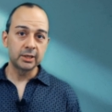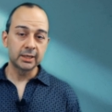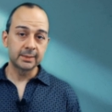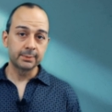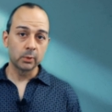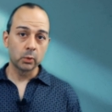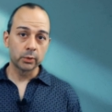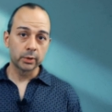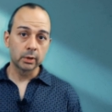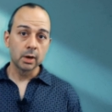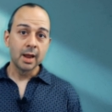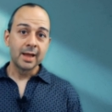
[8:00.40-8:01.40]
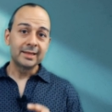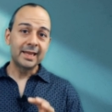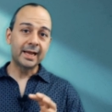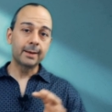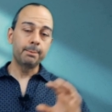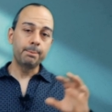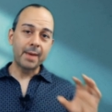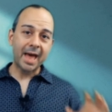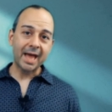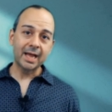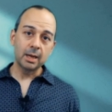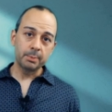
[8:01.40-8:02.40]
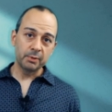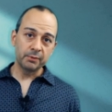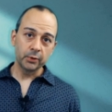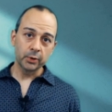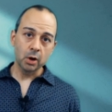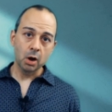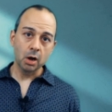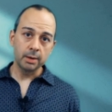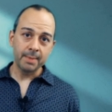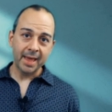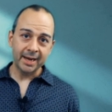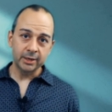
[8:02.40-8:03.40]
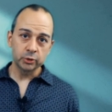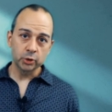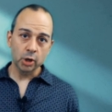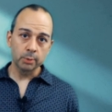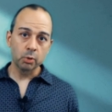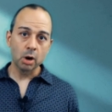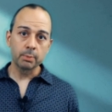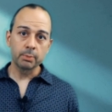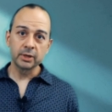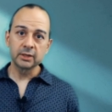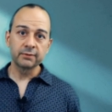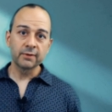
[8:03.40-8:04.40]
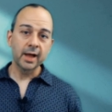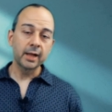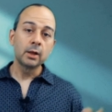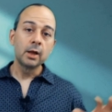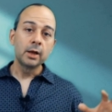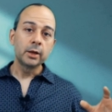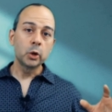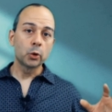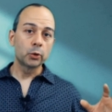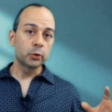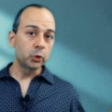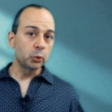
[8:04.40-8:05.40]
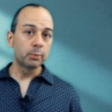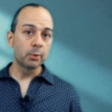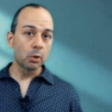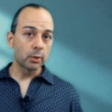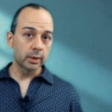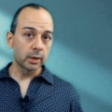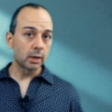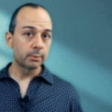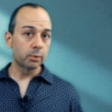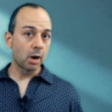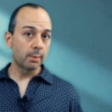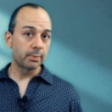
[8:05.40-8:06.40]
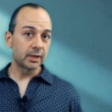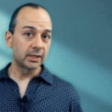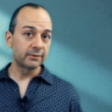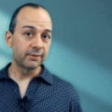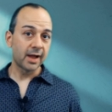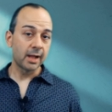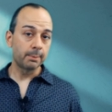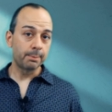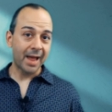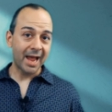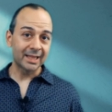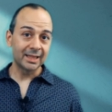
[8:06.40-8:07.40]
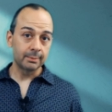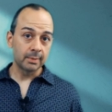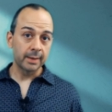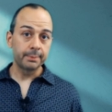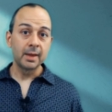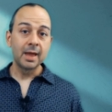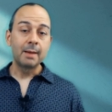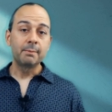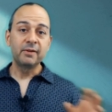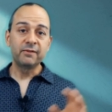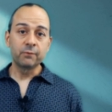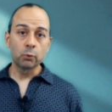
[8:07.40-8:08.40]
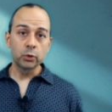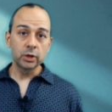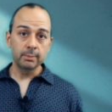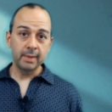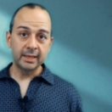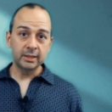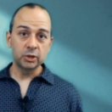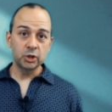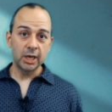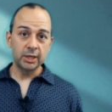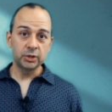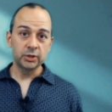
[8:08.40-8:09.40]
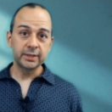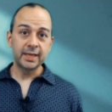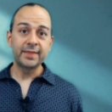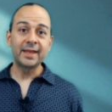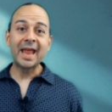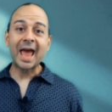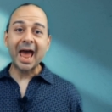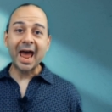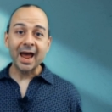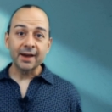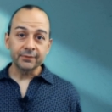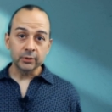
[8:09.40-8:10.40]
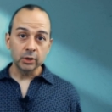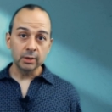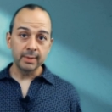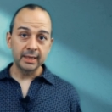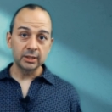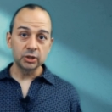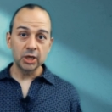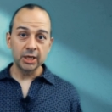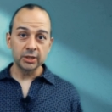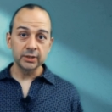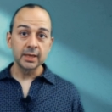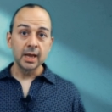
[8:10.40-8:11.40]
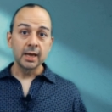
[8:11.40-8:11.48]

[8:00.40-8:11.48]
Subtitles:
Explorer, take a backup of your conmanager.properties file, your ubroker.properties file, back them up before you make the changes, and then after you make the changes,